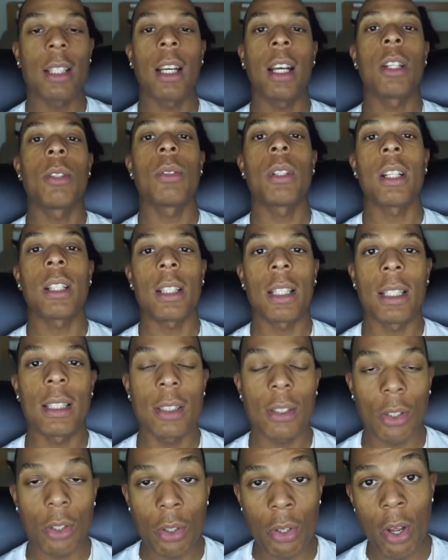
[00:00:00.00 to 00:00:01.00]
do not think
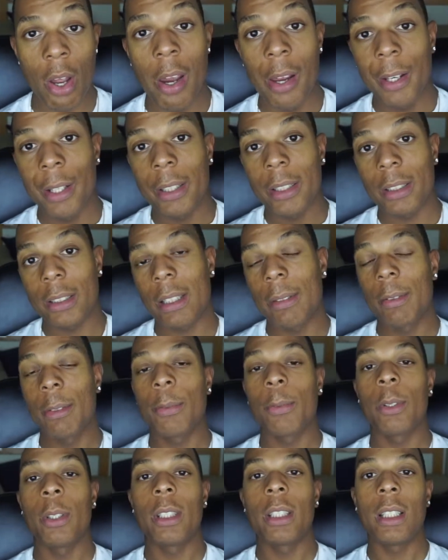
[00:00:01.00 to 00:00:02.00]
so.
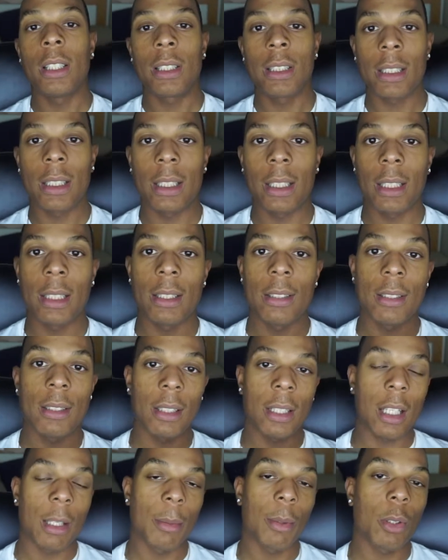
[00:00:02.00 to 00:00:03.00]
74 Delta is
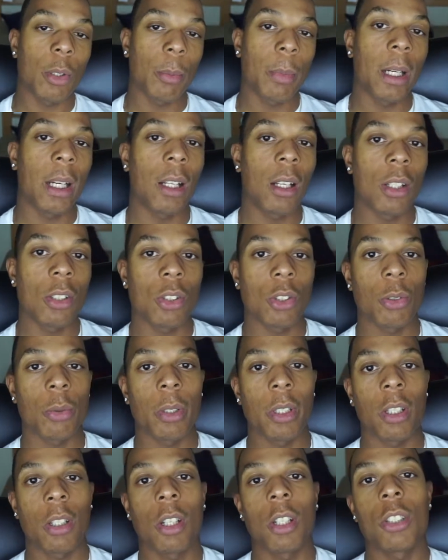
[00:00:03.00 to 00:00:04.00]
chemical, biological,
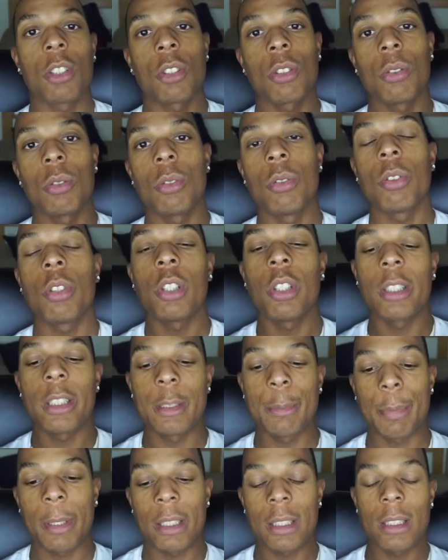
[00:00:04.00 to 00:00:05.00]
radiological, nuclear
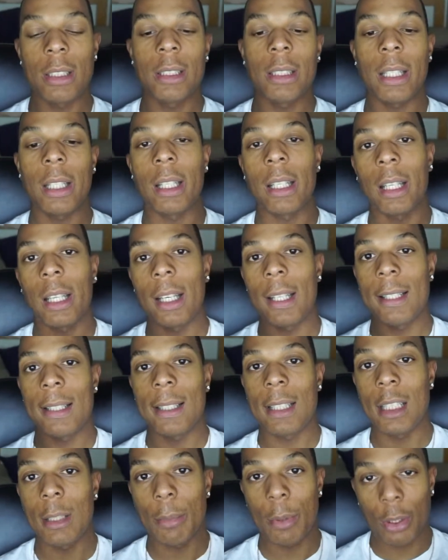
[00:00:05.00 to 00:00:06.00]
specialist, aka
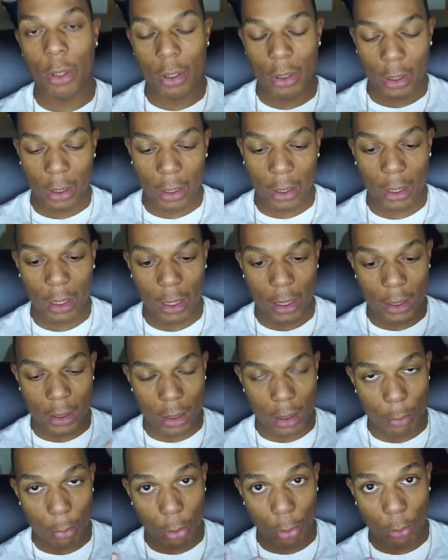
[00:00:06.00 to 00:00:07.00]

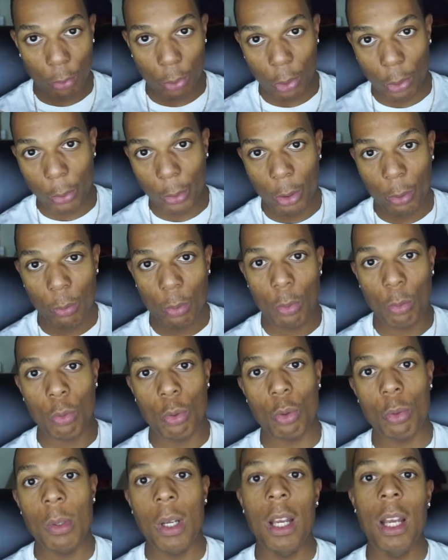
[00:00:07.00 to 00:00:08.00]
Seaburn warrior, woo
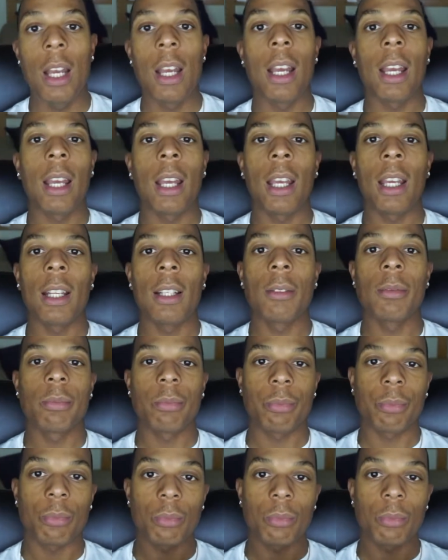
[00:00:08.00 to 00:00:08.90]
woo. And